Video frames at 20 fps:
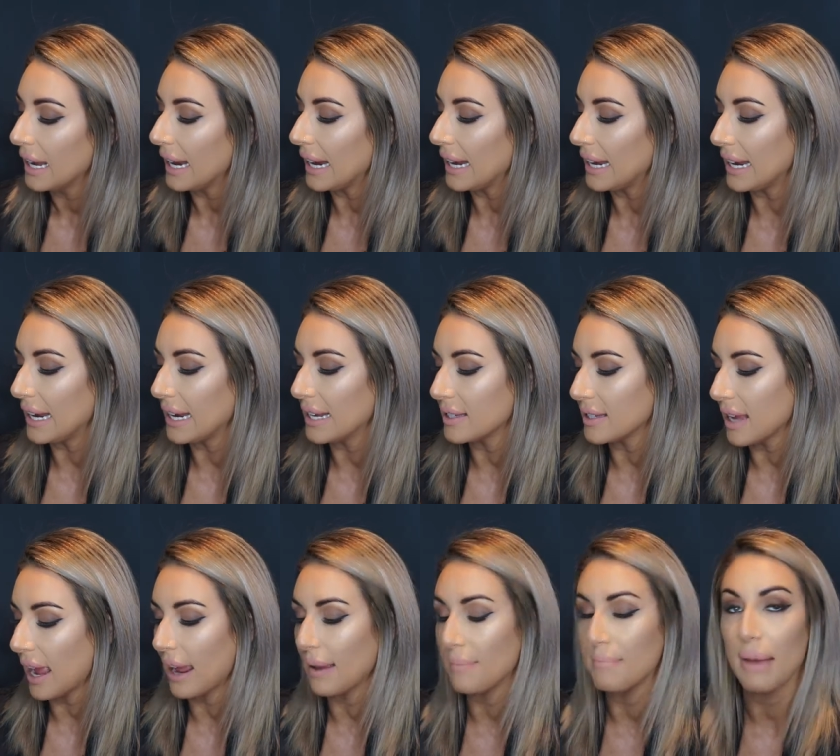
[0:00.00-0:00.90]
It is
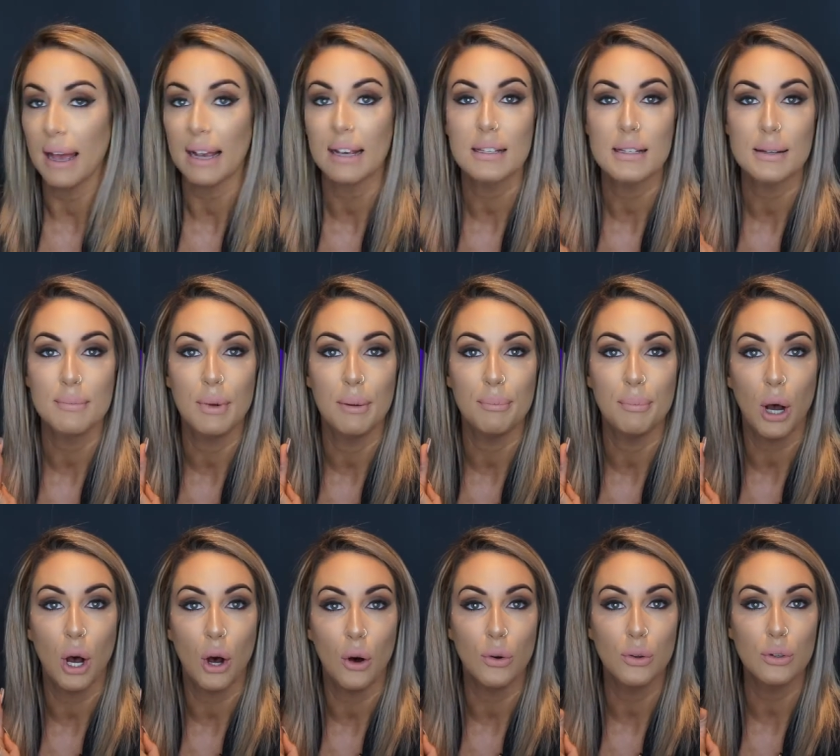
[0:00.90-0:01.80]
a maximum
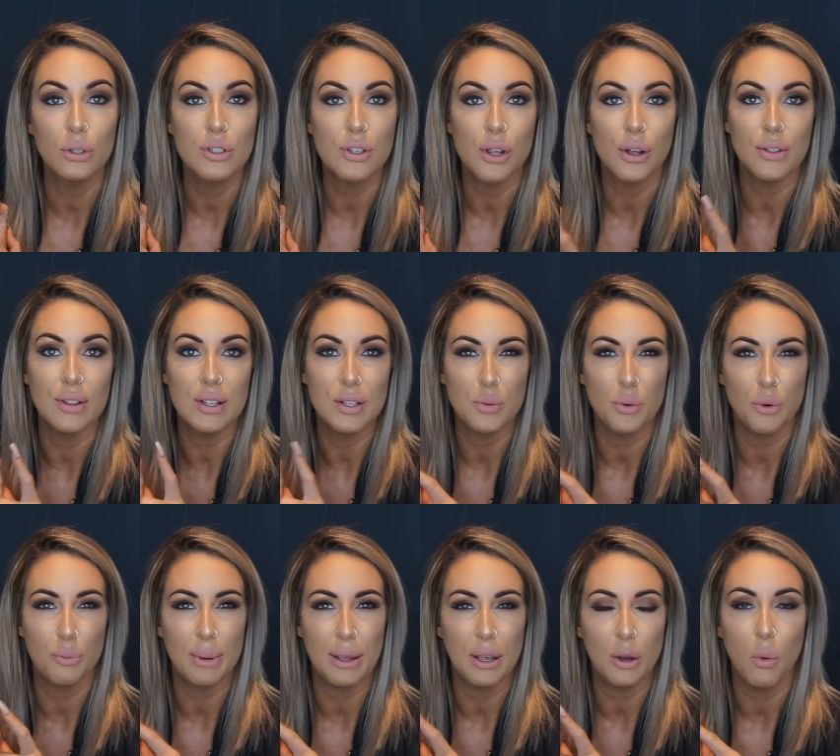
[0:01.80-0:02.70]
hold, so this
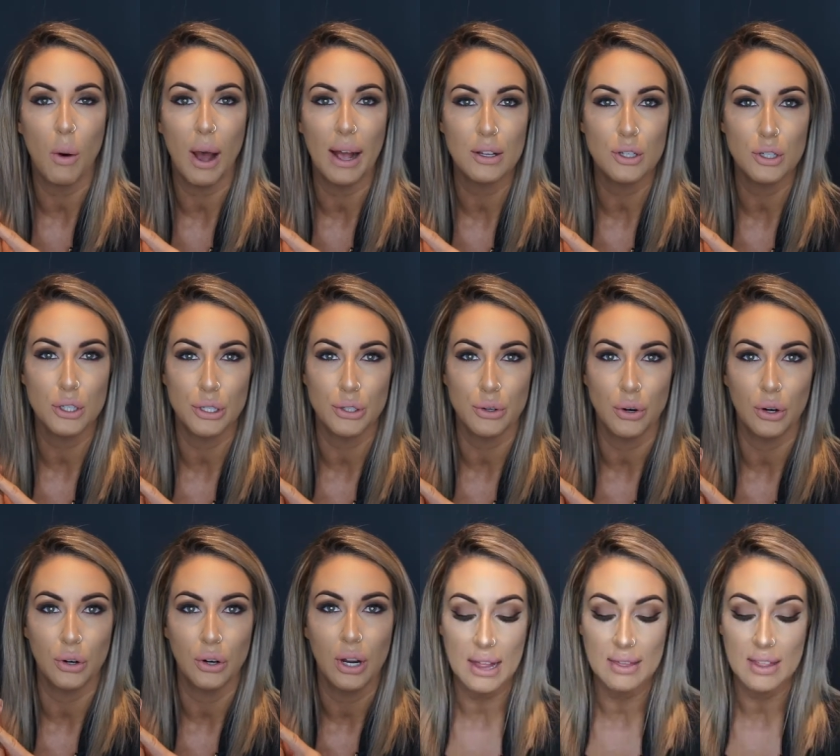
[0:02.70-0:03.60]
will be quite
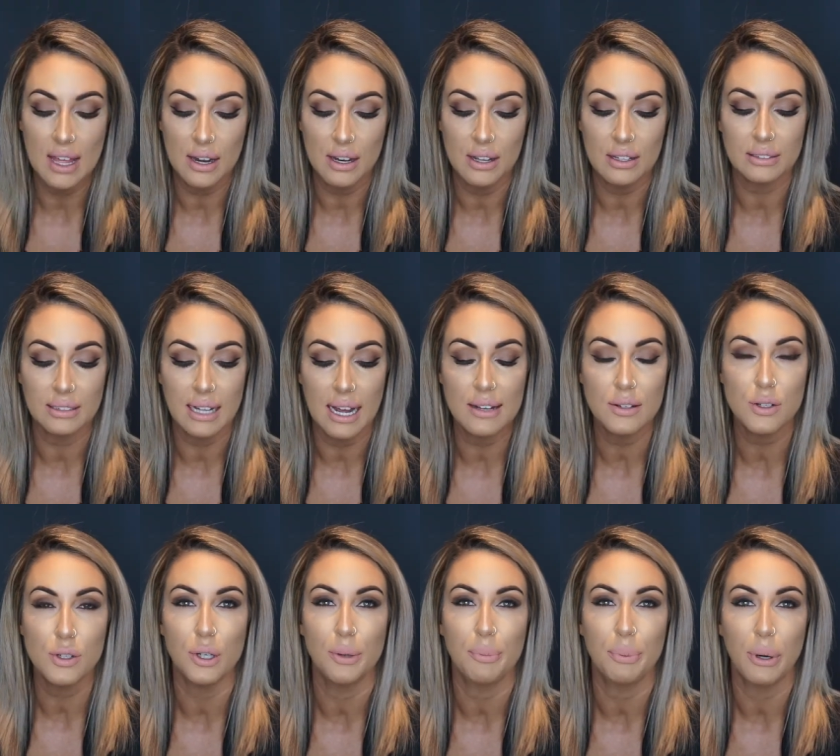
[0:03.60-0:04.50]
strong. And then the
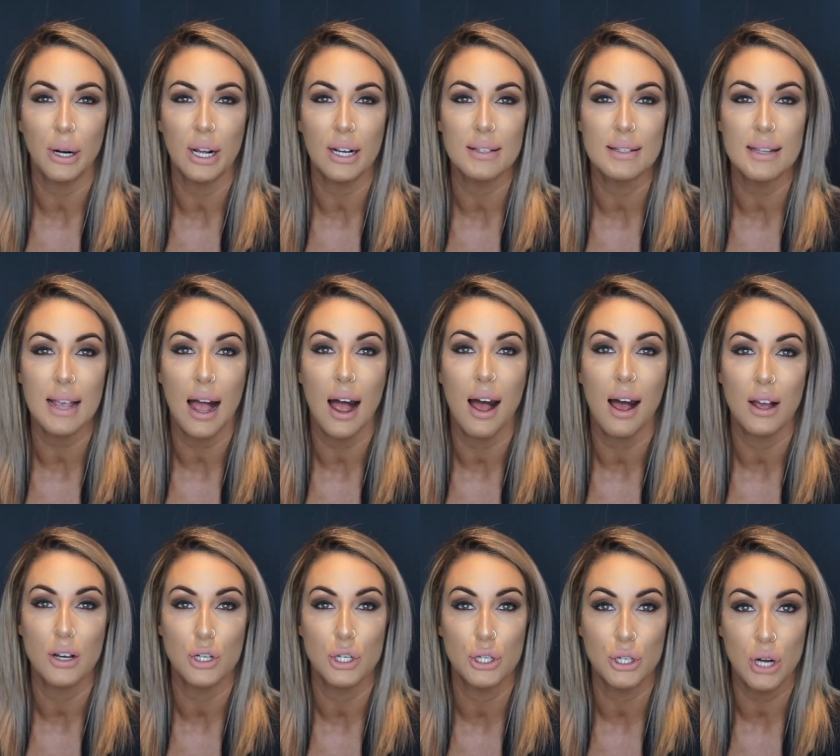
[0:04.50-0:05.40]
last two products
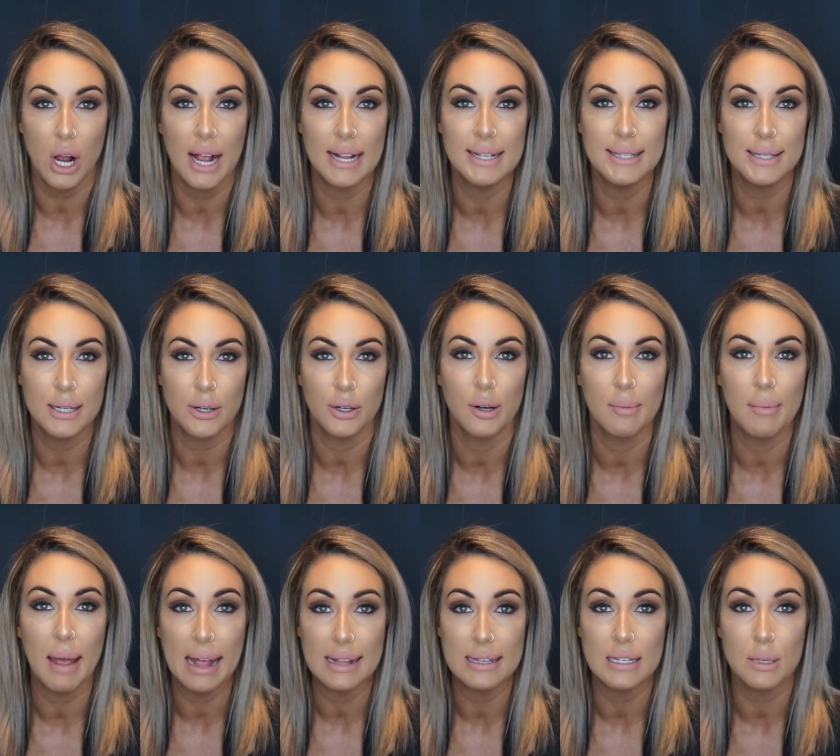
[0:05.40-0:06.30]
are Shine Serum
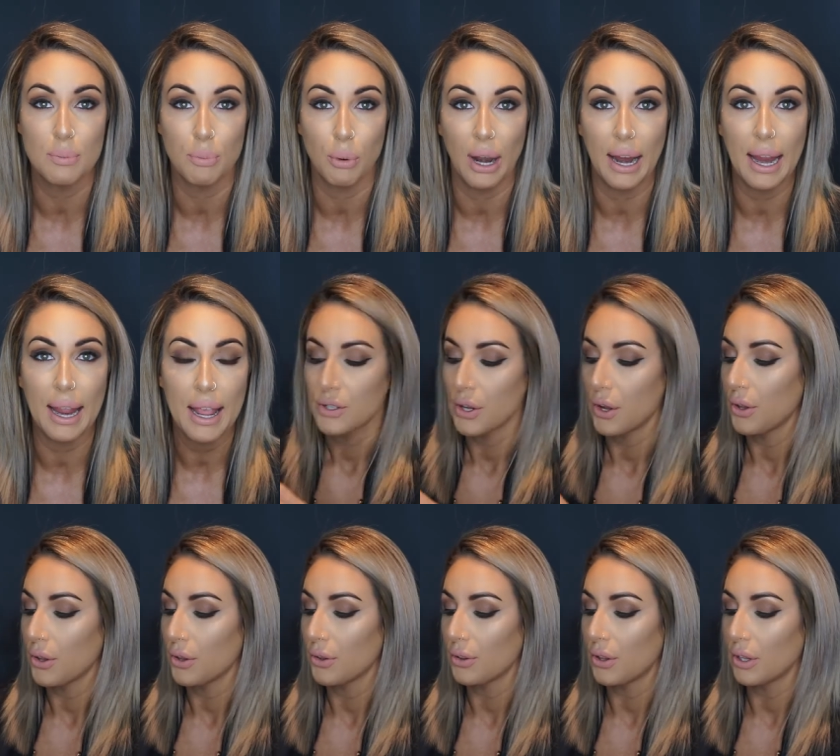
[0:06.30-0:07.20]
and Spray.
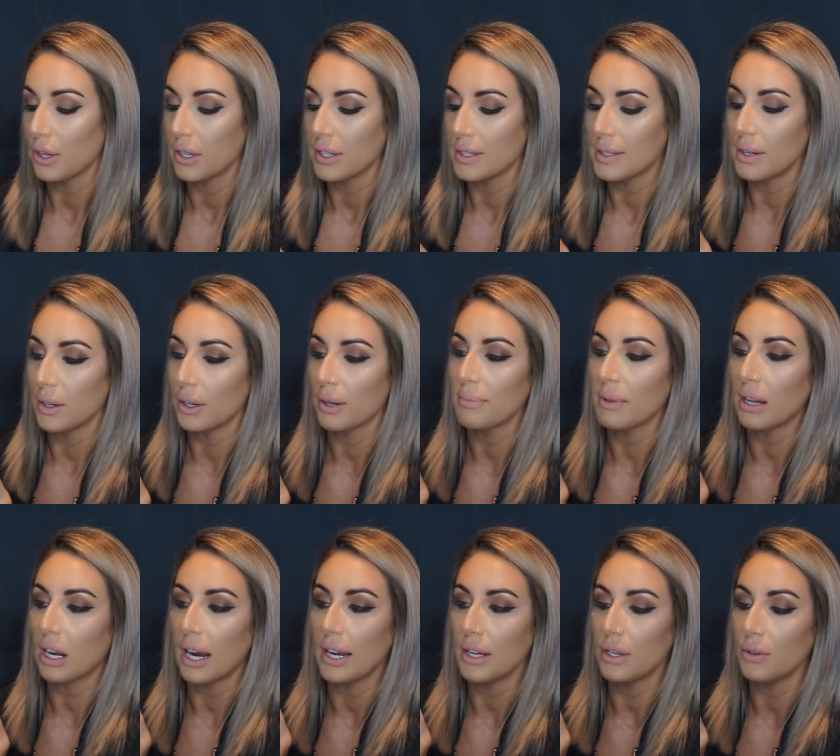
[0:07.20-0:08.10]
So the serum
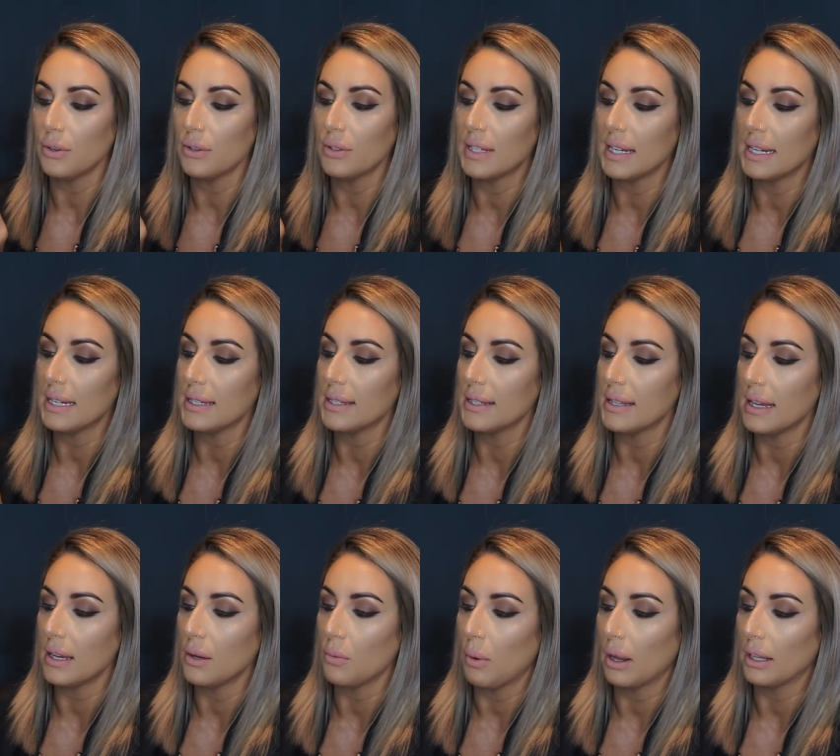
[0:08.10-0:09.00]
that I use is
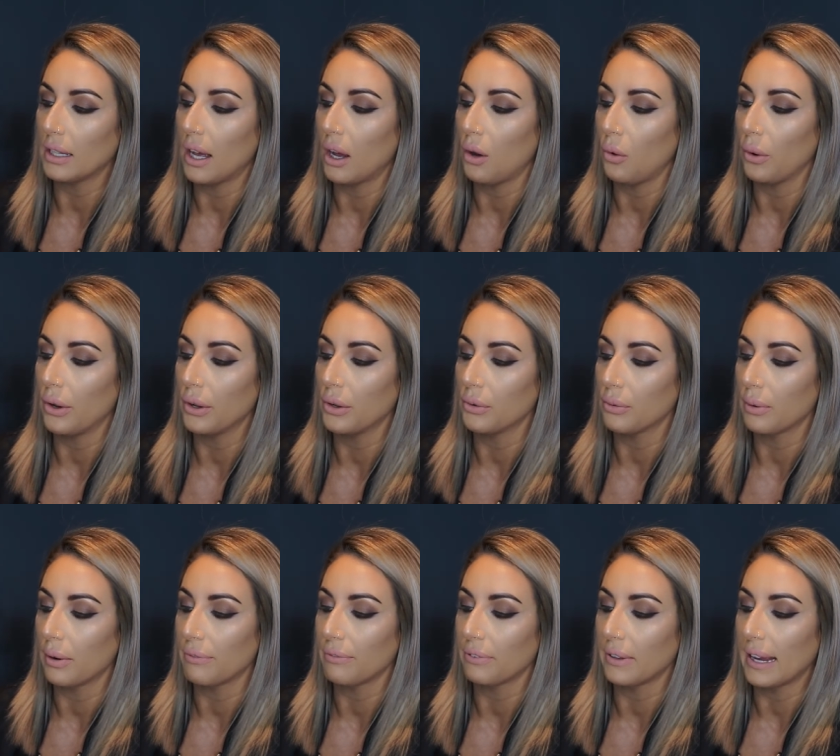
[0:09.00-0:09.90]
the WELLA Oil
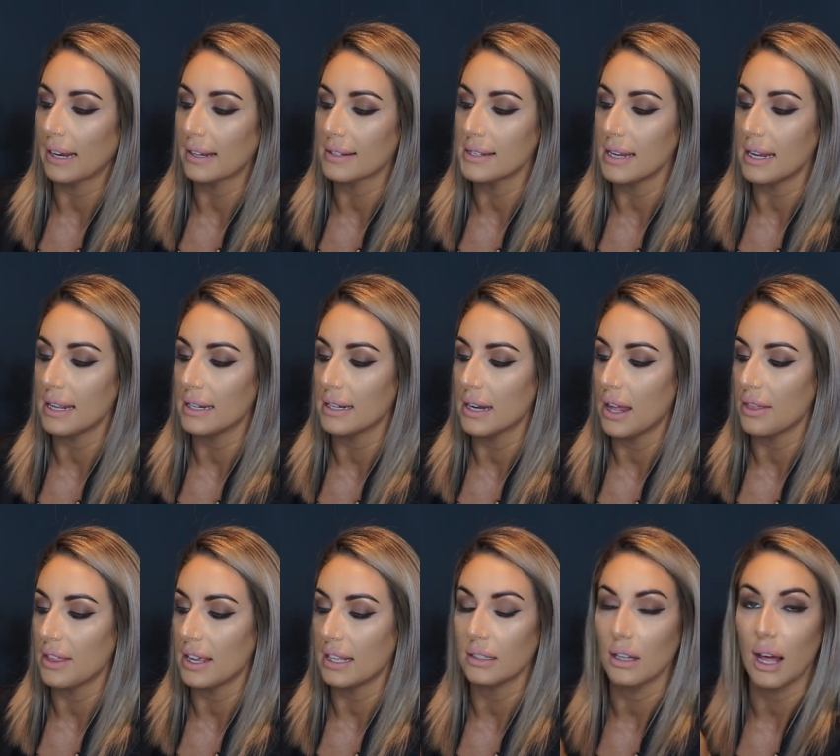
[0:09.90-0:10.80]
Reflex in
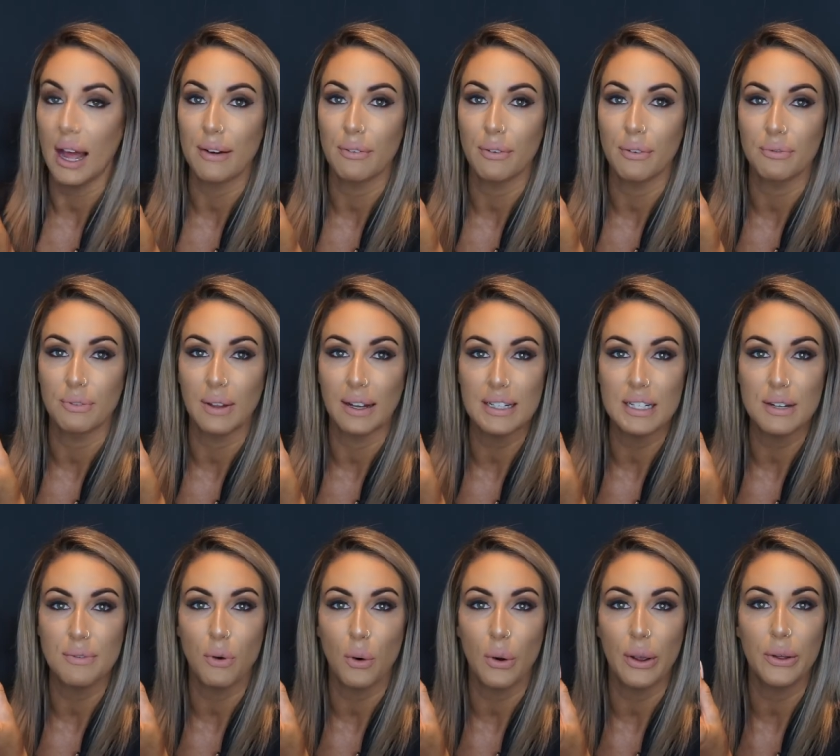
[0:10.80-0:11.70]
the light
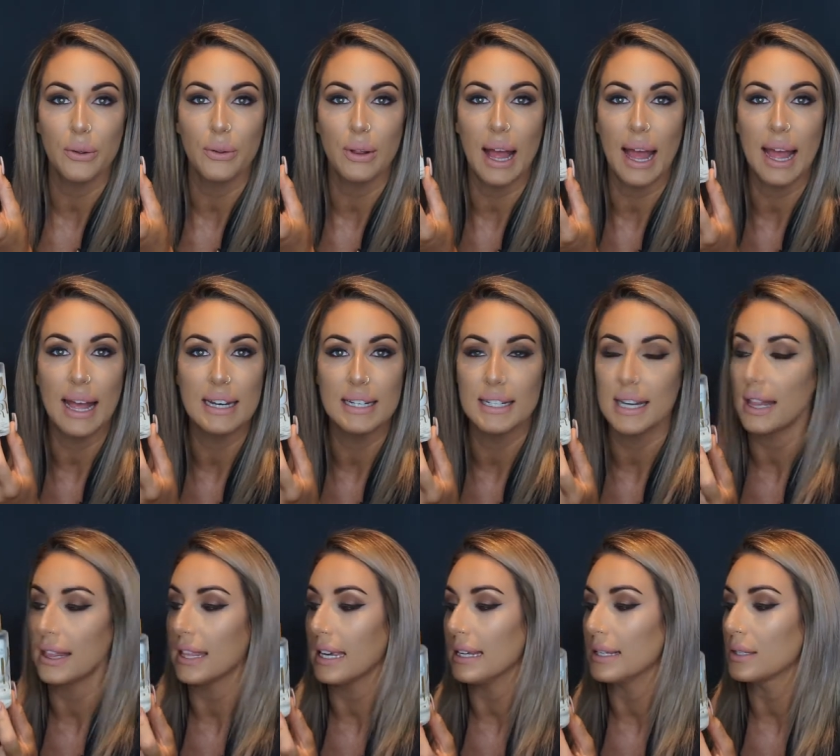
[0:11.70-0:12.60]
reflective oil and
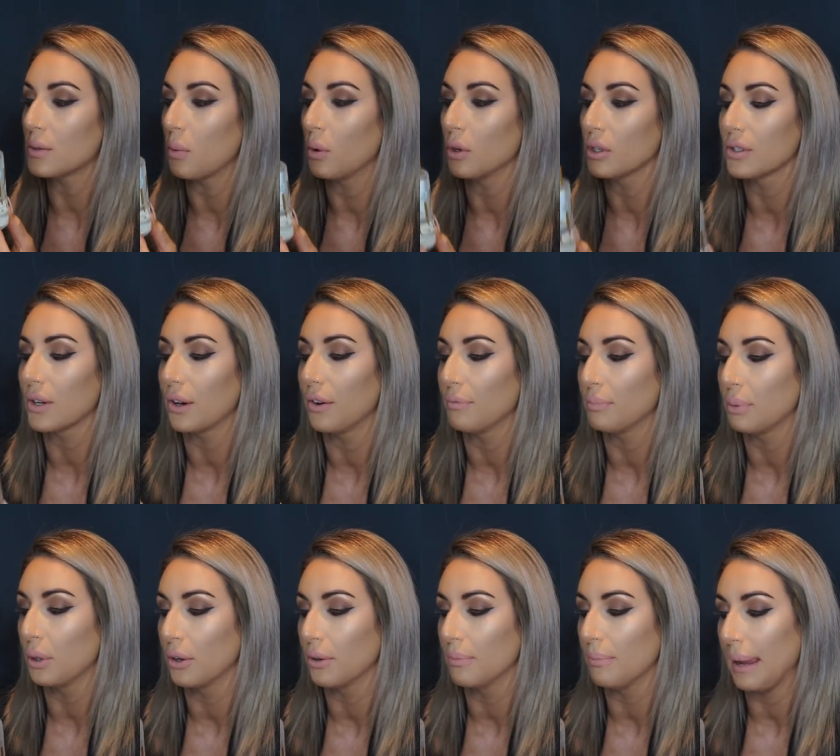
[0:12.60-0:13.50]
the SCHWARZKOPF
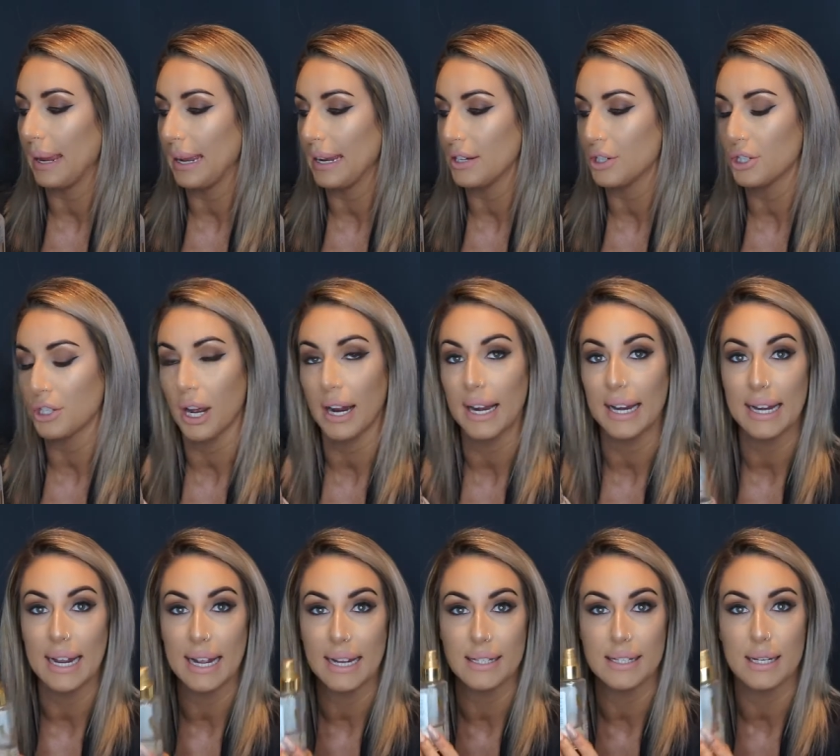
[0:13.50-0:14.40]
Blonde Me Shine
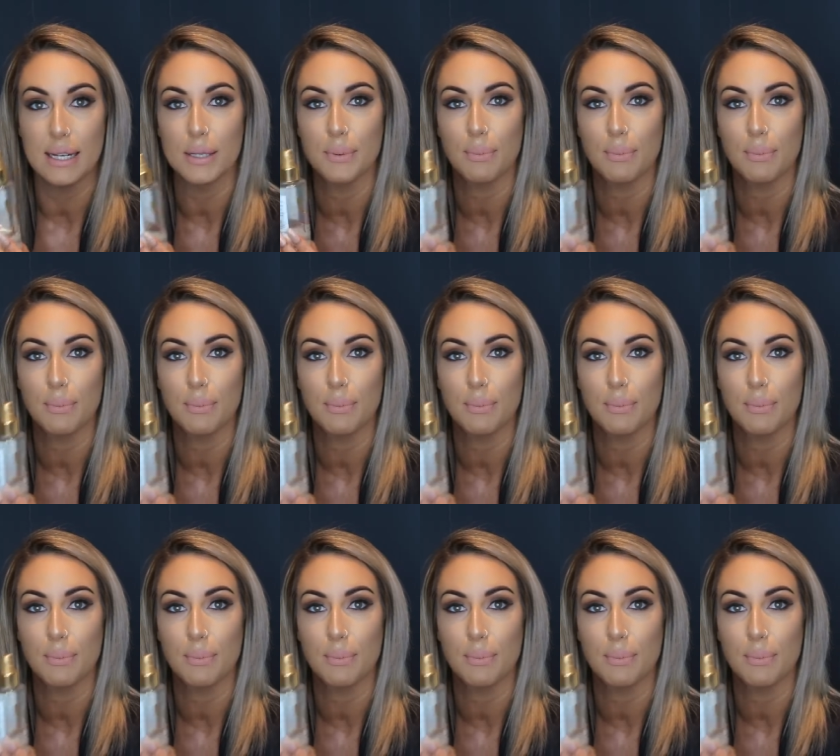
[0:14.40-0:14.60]
Enhancing